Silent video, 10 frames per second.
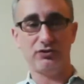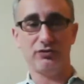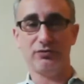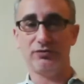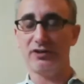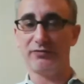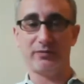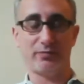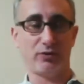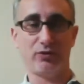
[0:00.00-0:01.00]
to
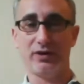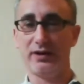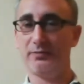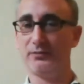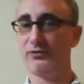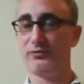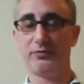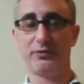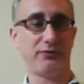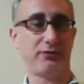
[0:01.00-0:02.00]
government
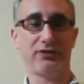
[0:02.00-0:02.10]
programs.